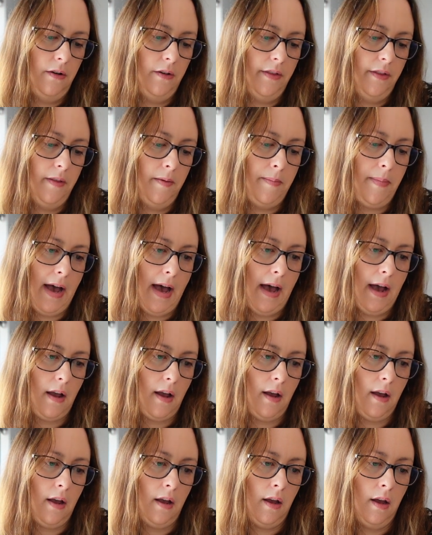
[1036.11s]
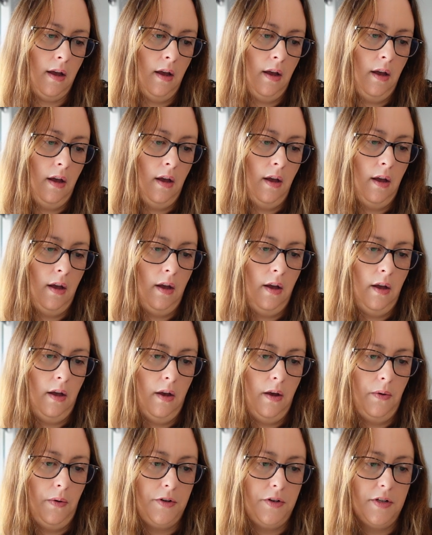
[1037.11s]
on the back,
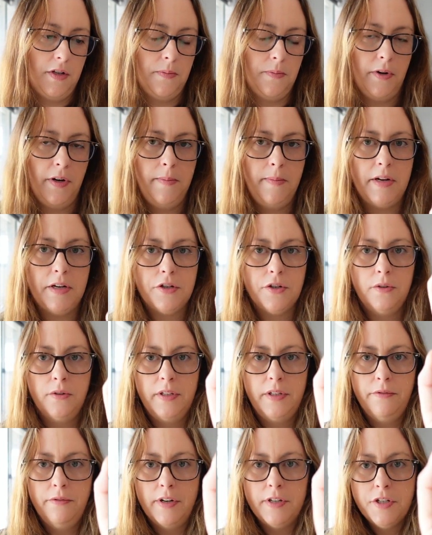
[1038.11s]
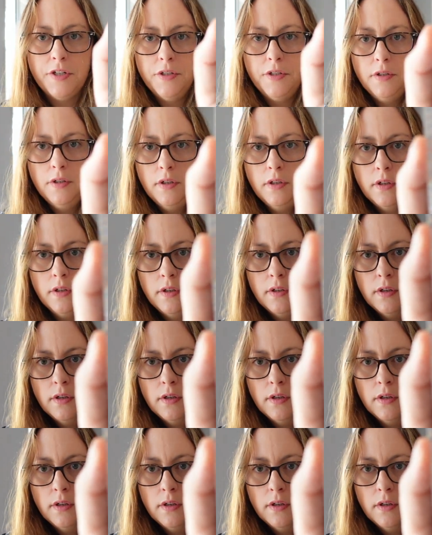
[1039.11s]
which is pretty much all in Russian.